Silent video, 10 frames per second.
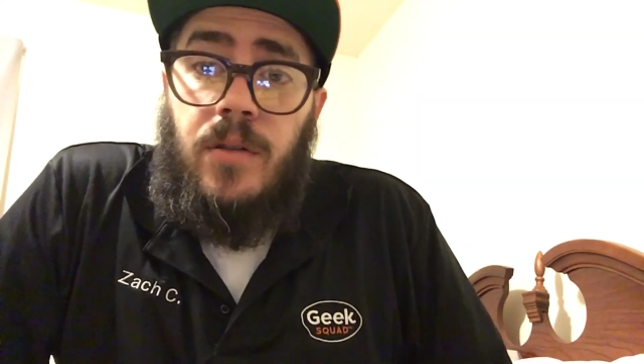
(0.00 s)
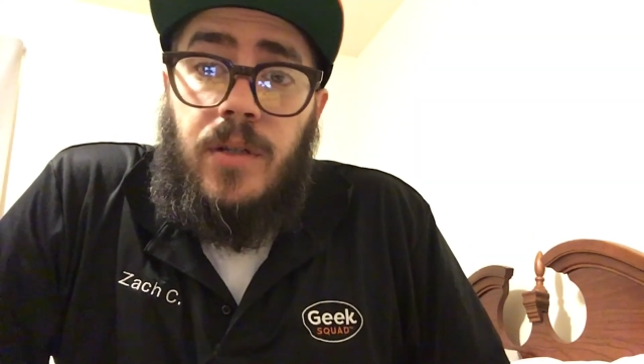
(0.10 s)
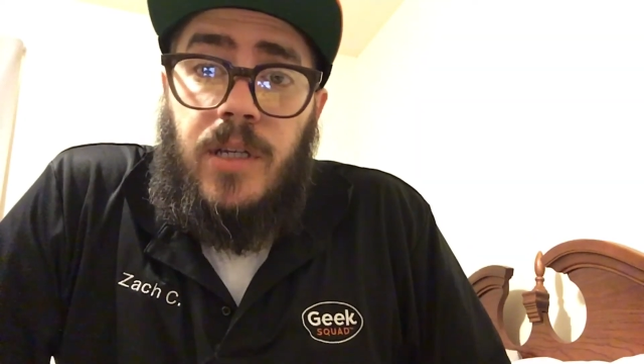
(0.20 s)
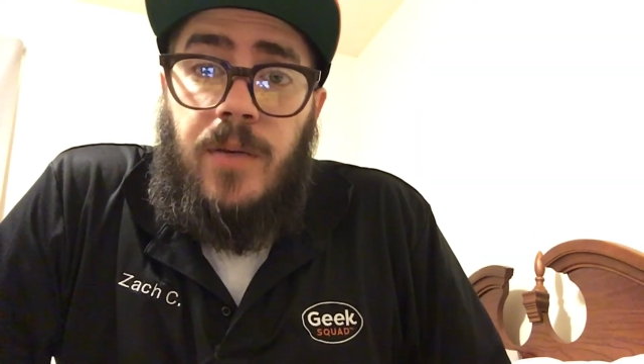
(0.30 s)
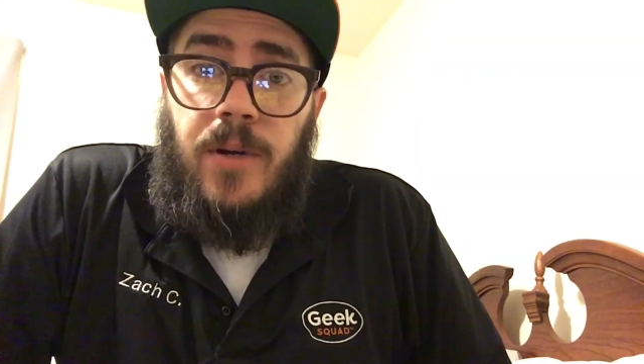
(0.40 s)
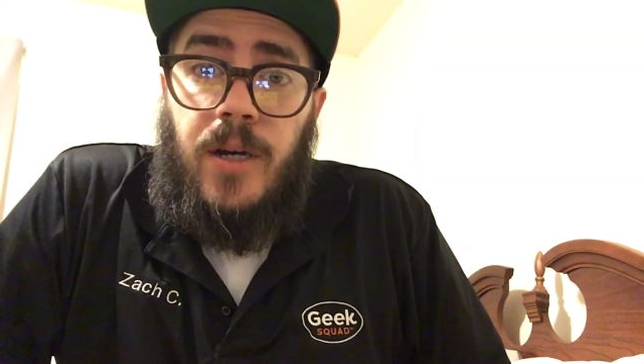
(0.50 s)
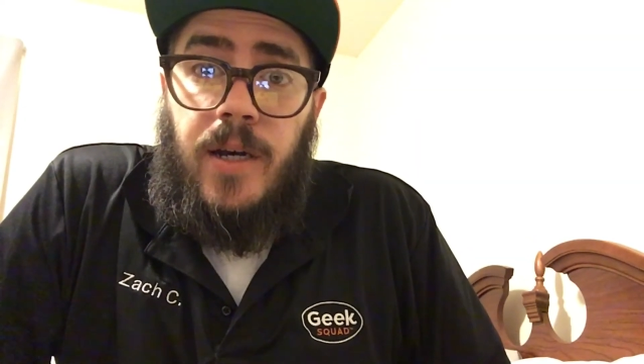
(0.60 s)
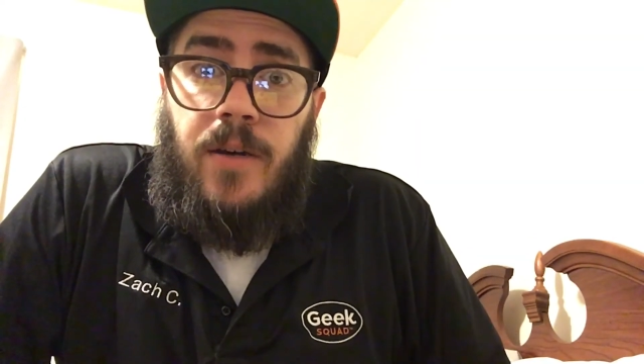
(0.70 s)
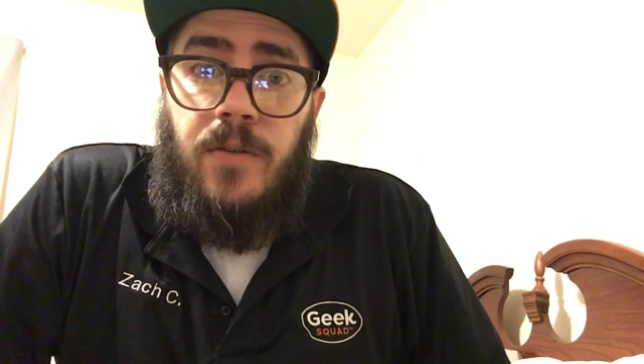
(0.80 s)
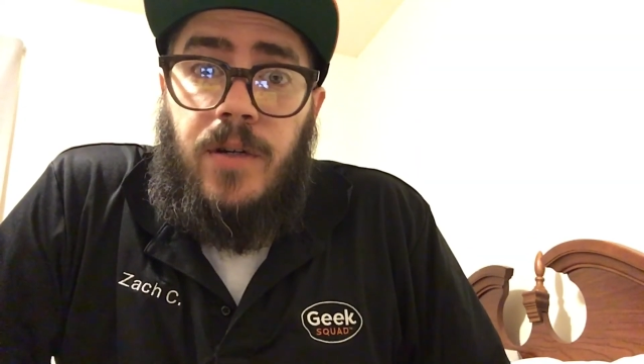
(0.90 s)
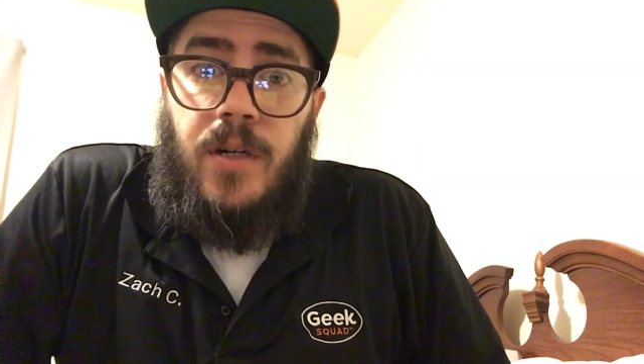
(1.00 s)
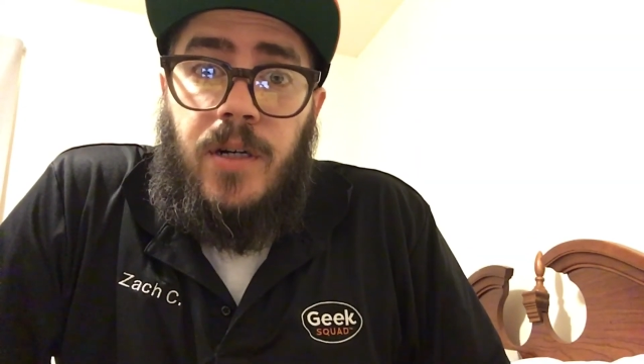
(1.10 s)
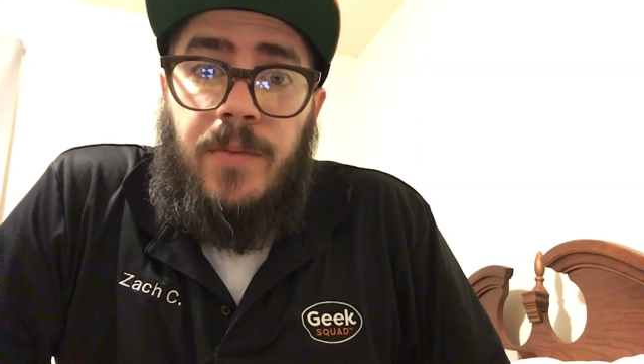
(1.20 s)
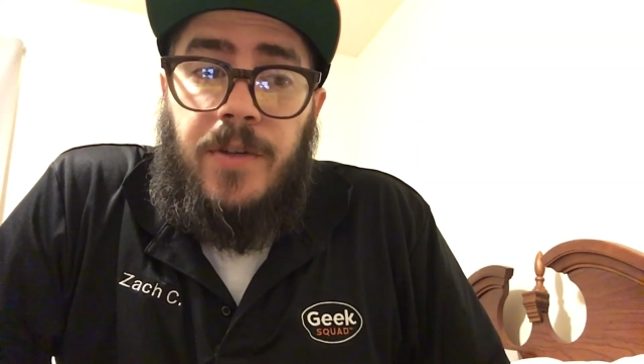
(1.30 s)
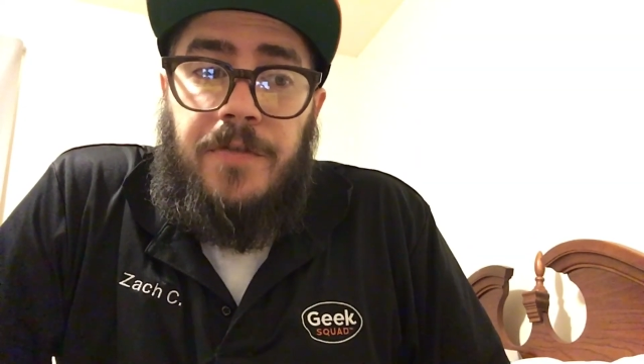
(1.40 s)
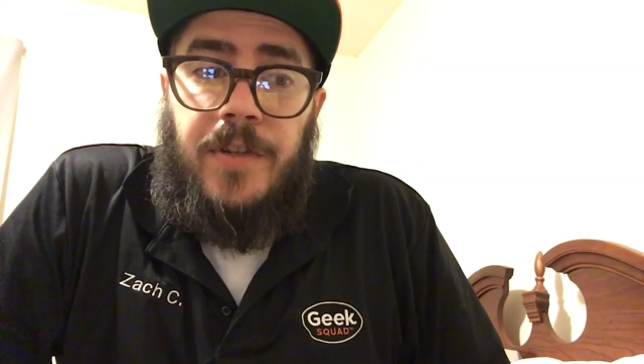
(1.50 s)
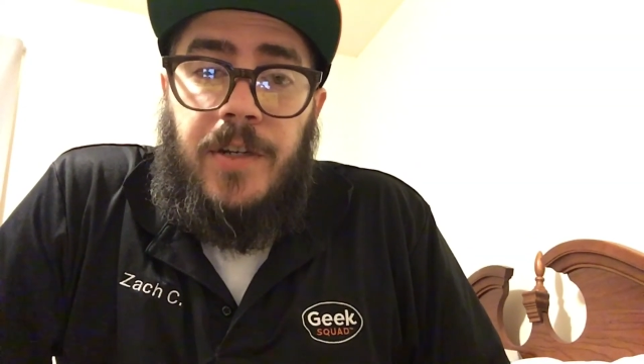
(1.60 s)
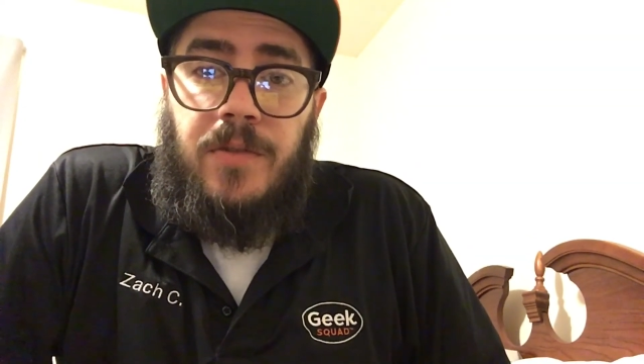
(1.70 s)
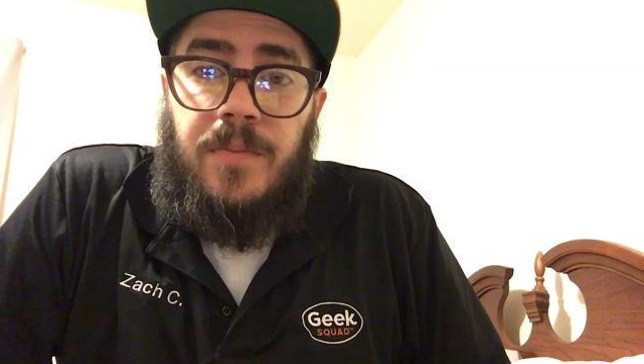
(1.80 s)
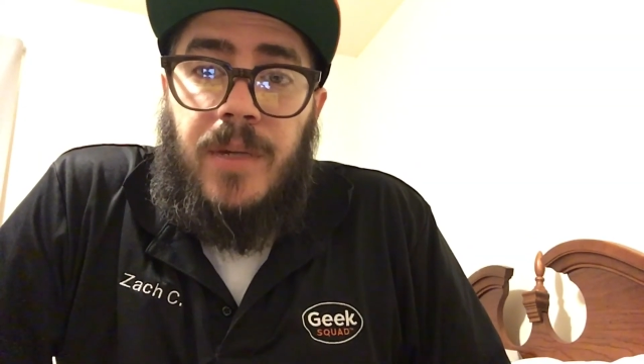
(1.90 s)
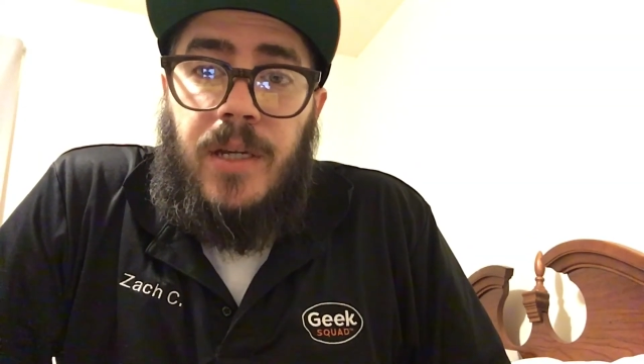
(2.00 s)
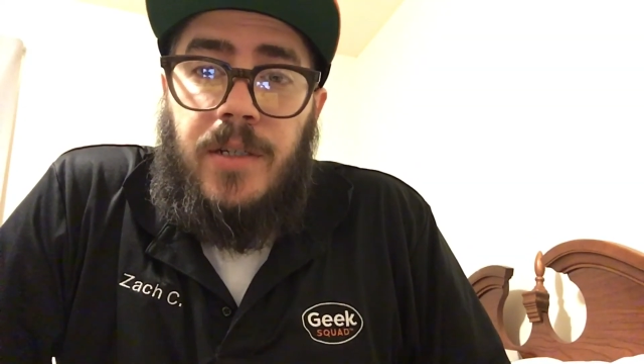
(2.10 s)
Keep an eye out. My other video is made.